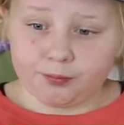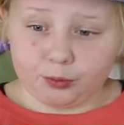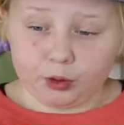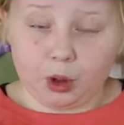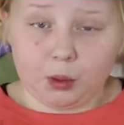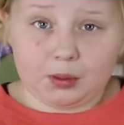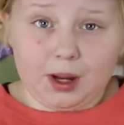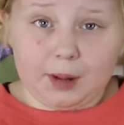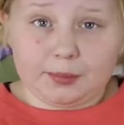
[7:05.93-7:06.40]

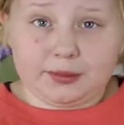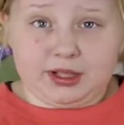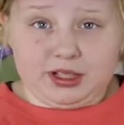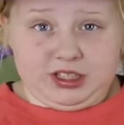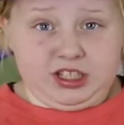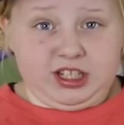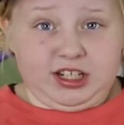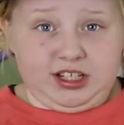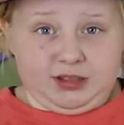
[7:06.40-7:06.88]
broke up
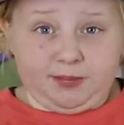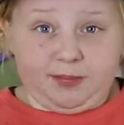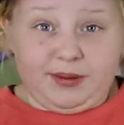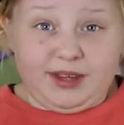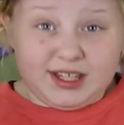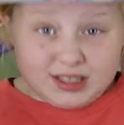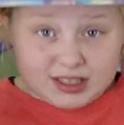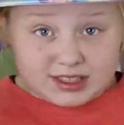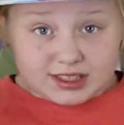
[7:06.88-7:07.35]
to
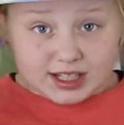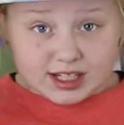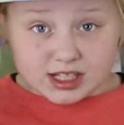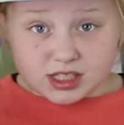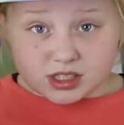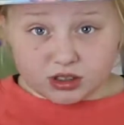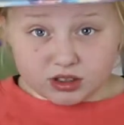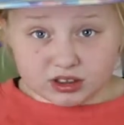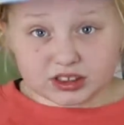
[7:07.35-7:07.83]
pieces.
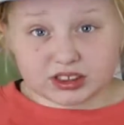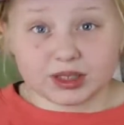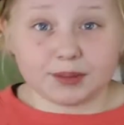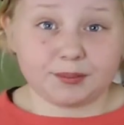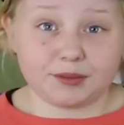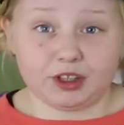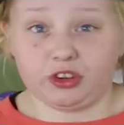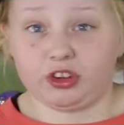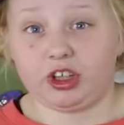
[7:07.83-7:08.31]

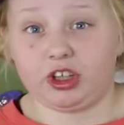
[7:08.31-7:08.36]
Something